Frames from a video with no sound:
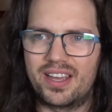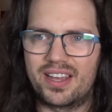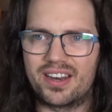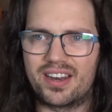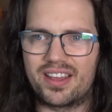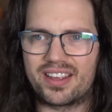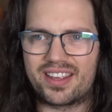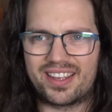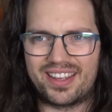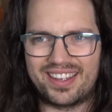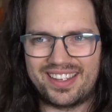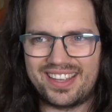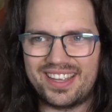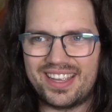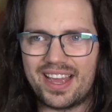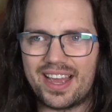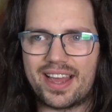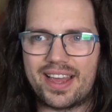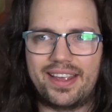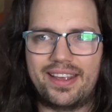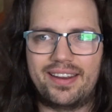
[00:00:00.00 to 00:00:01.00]
and like,
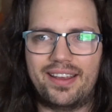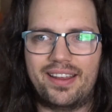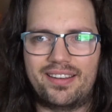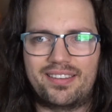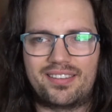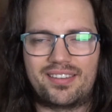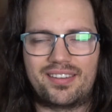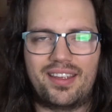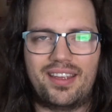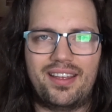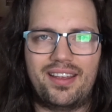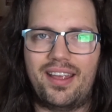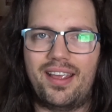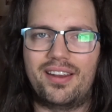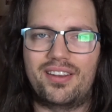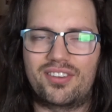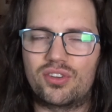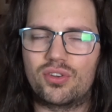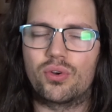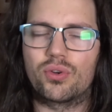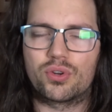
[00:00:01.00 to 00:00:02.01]
yeah,
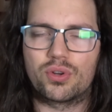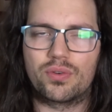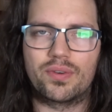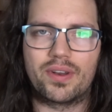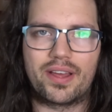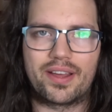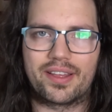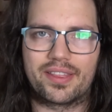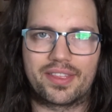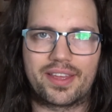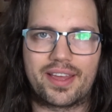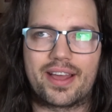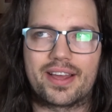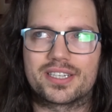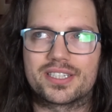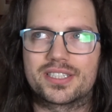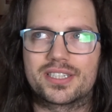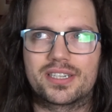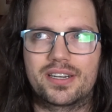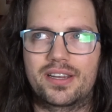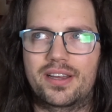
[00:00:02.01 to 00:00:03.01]
it's sort of like
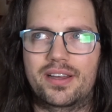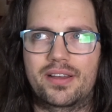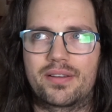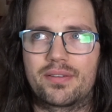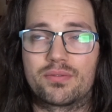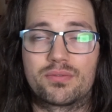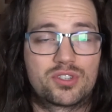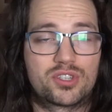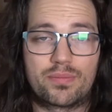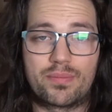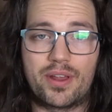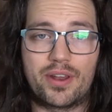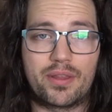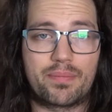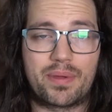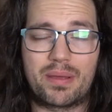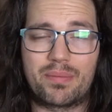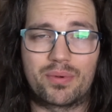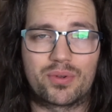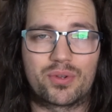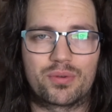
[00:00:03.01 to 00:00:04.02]
that. Some other
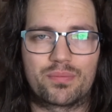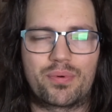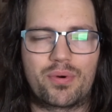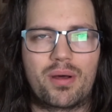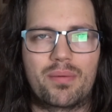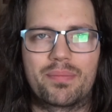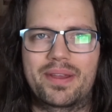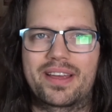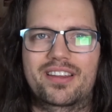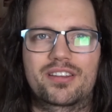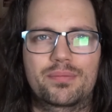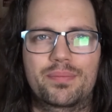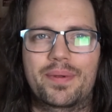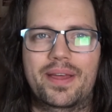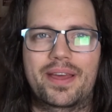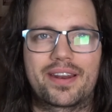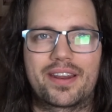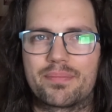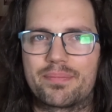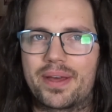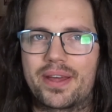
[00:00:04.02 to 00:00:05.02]
people could probably
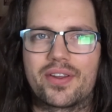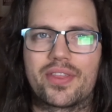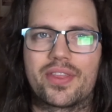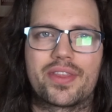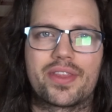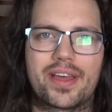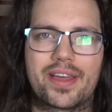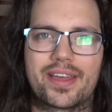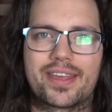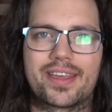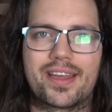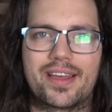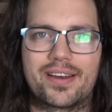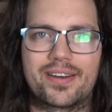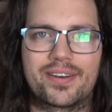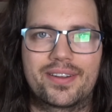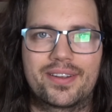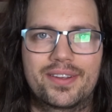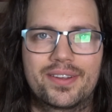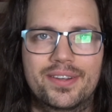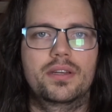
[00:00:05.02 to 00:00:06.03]
explain it better than I
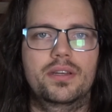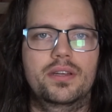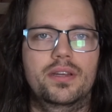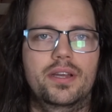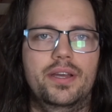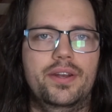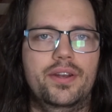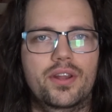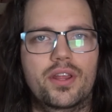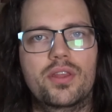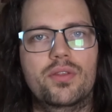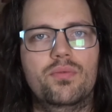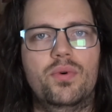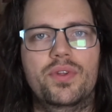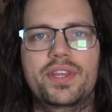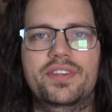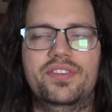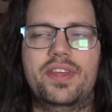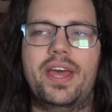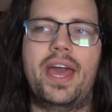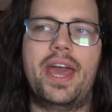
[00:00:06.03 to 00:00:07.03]
can. And another one
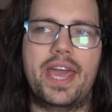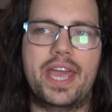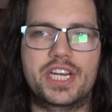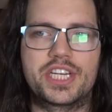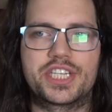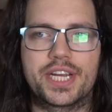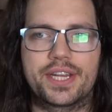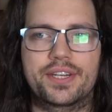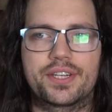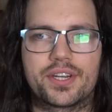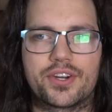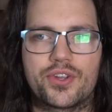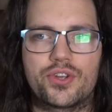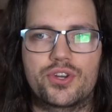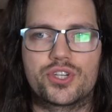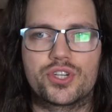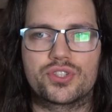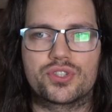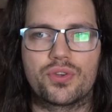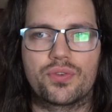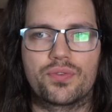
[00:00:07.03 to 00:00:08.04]
is agender. You
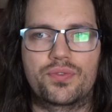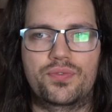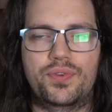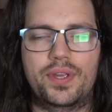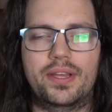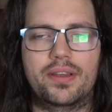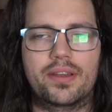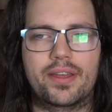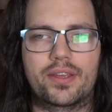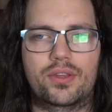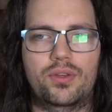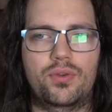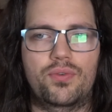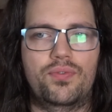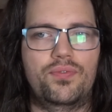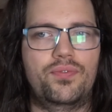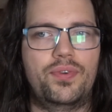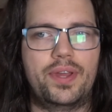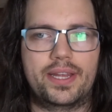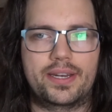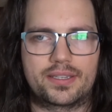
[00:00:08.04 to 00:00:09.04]
just don't feel like you
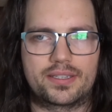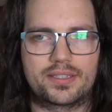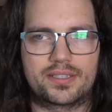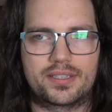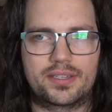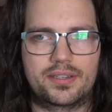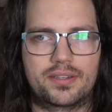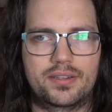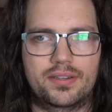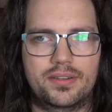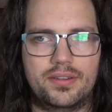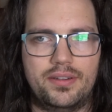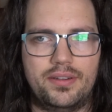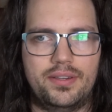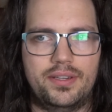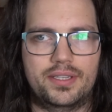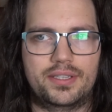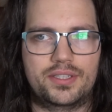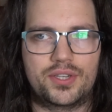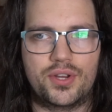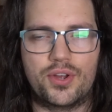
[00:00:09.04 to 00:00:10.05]
fit
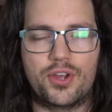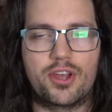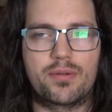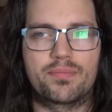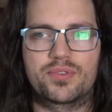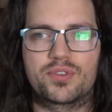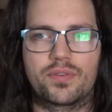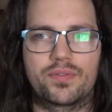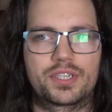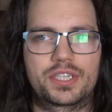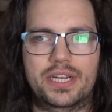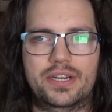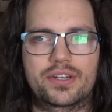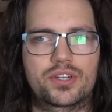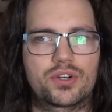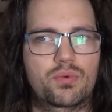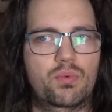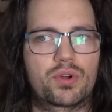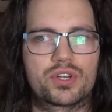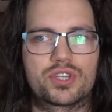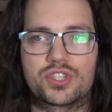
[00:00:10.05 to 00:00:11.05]
the terms of
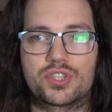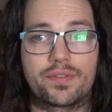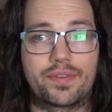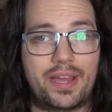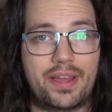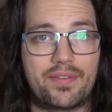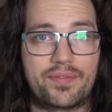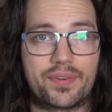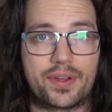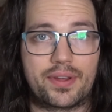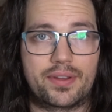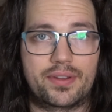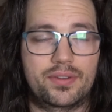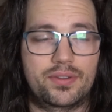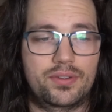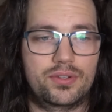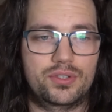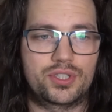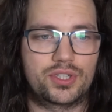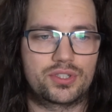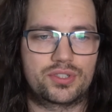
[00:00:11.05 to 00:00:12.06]
gender whatsoever.
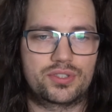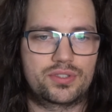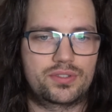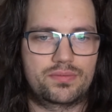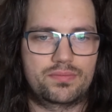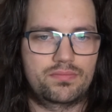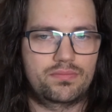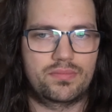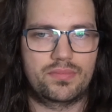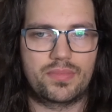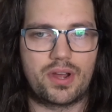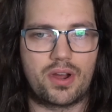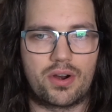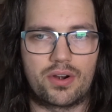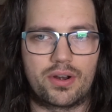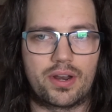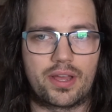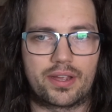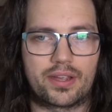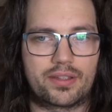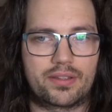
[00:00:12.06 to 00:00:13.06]
You just are
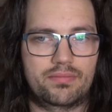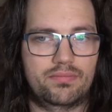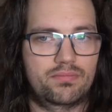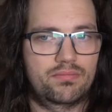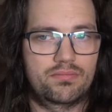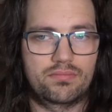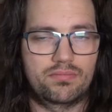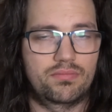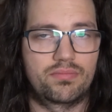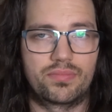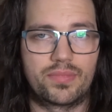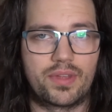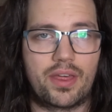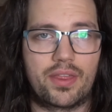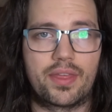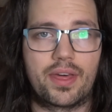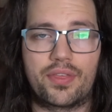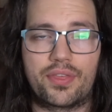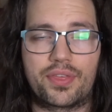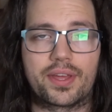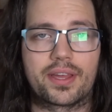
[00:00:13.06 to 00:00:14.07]
like
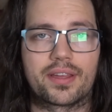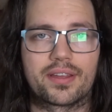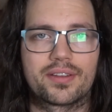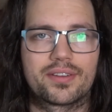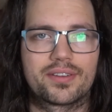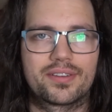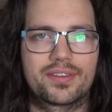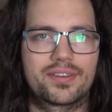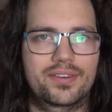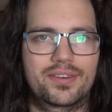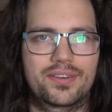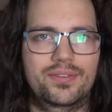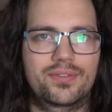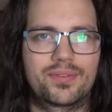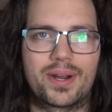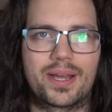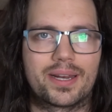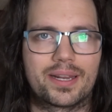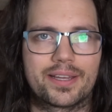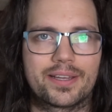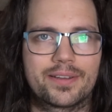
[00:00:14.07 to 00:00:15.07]
nothing,
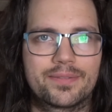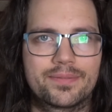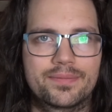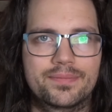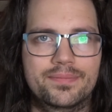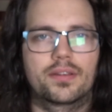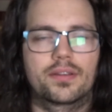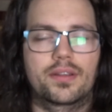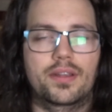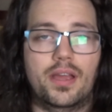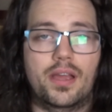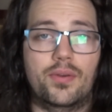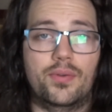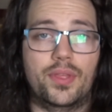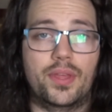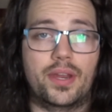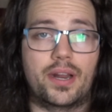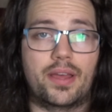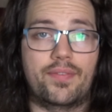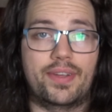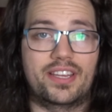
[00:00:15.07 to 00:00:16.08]
really. Now
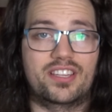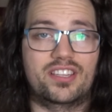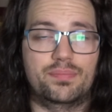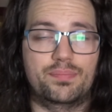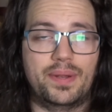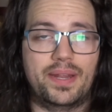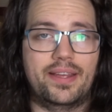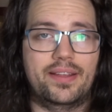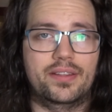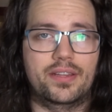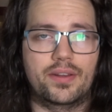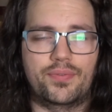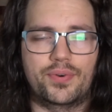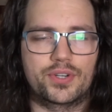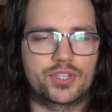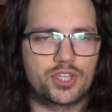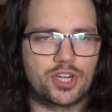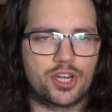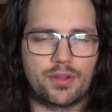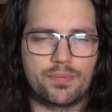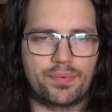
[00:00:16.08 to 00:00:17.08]
that I've explained different
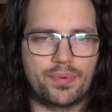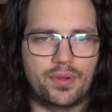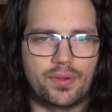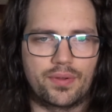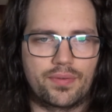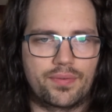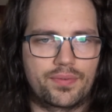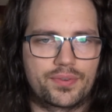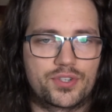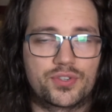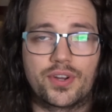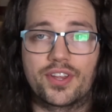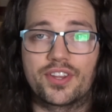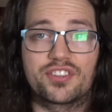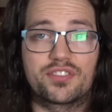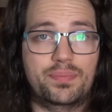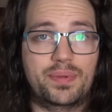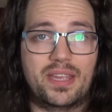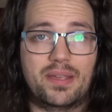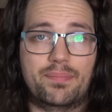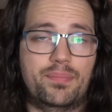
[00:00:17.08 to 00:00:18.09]
type of trans
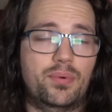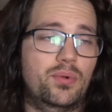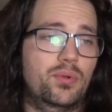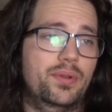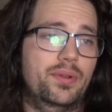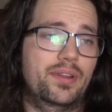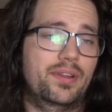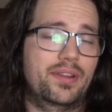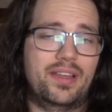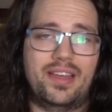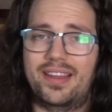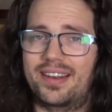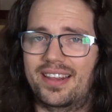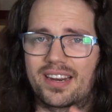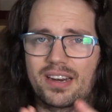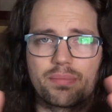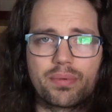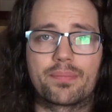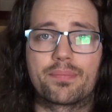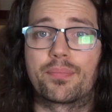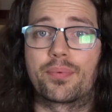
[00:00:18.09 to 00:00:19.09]
people a
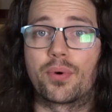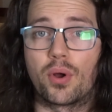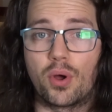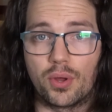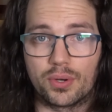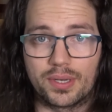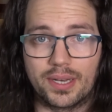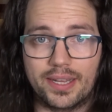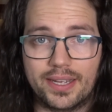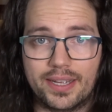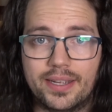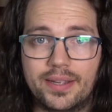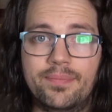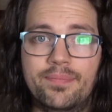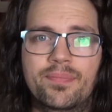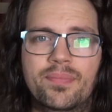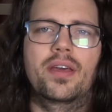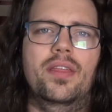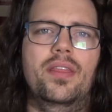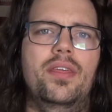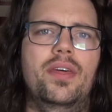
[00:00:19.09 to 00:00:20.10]
little bit broadly,
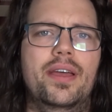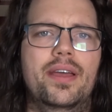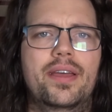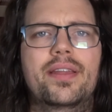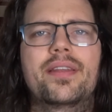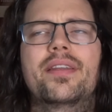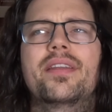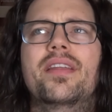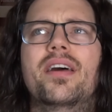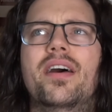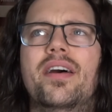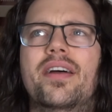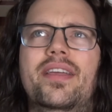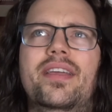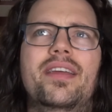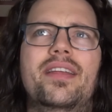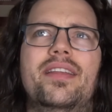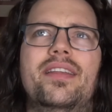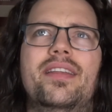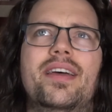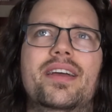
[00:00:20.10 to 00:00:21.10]
then I can